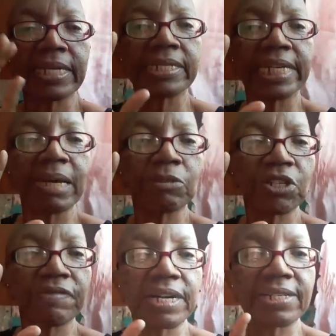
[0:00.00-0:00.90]
In
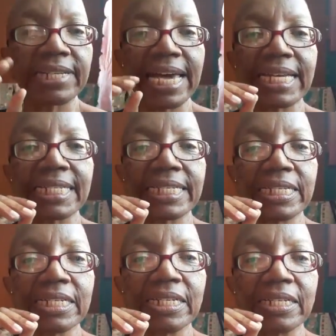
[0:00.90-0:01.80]
times of
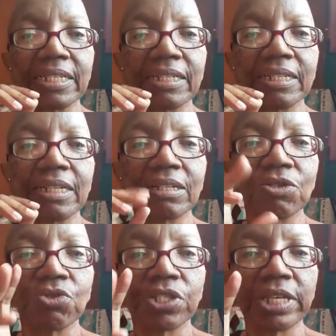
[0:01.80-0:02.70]
anxiety,
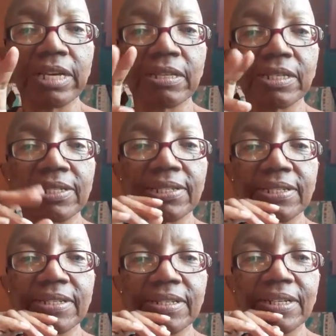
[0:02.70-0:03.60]
you say
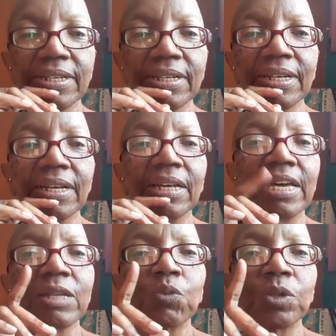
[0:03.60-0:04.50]
this.
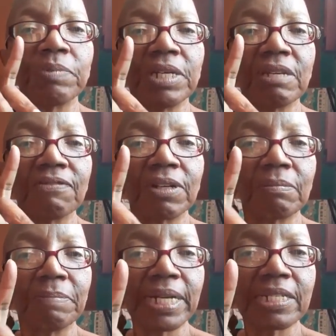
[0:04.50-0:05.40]
It would be
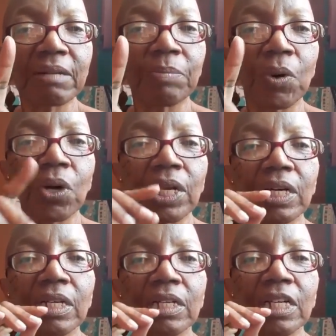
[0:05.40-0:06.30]
even better,
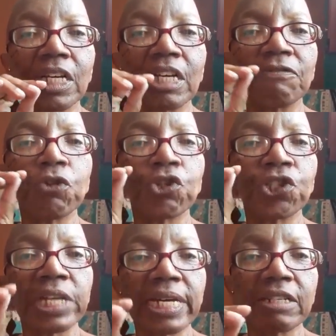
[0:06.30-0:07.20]
Paula, if you
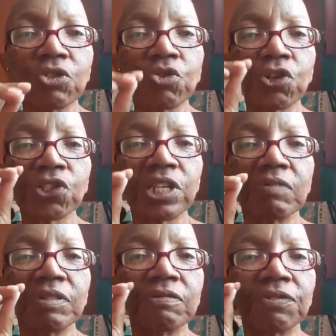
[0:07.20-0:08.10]
said it to
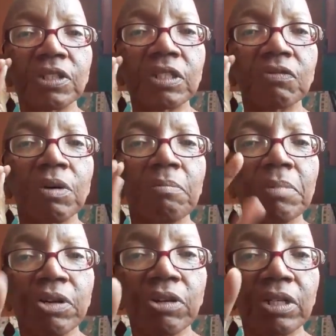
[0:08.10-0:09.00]
yourself in front of a
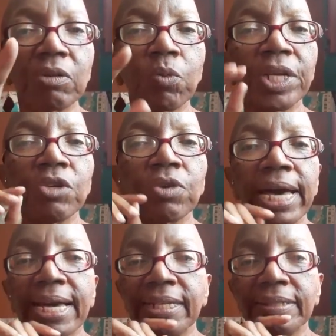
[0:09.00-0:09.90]
mirror when you
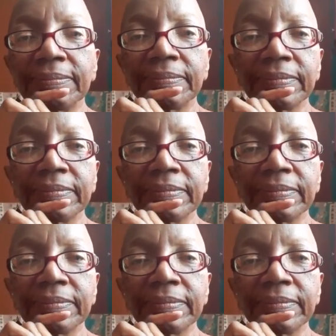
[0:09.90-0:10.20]
can.